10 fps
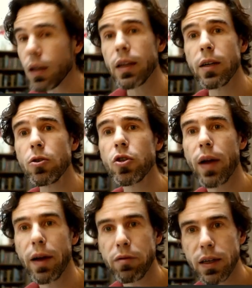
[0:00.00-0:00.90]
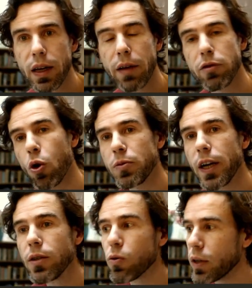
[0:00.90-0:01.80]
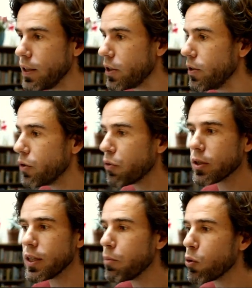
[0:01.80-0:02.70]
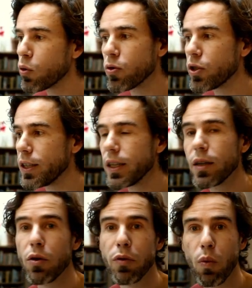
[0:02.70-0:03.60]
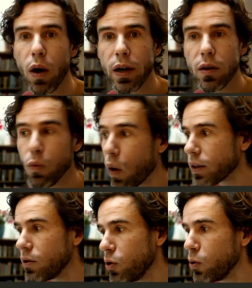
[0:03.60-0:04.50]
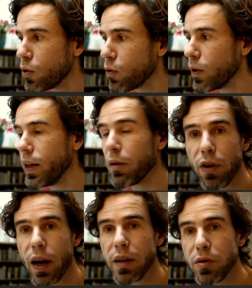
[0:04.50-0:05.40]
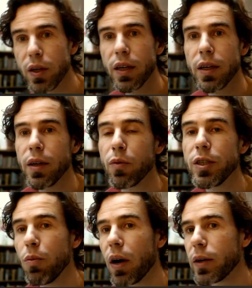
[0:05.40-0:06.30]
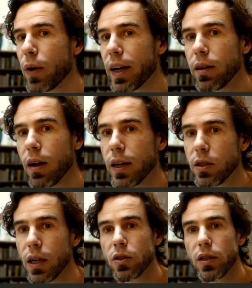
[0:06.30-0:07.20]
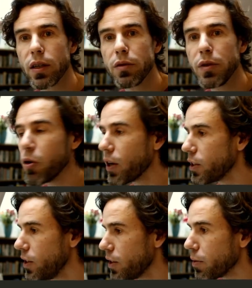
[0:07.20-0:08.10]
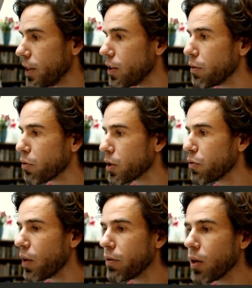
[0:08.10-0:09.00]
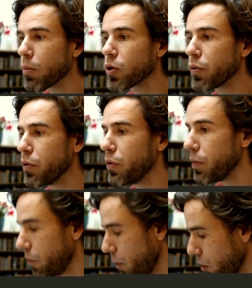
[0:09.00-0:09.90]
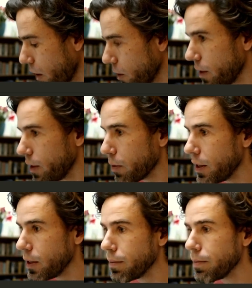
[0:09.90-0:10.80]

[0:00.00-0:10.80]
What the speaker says: can also have an object or an instance, for example, consisting of a 1, 1, 2, 3, and 5, which you might recognize as the Fibonacci series, the first 5 numbers of the Fibonacci series.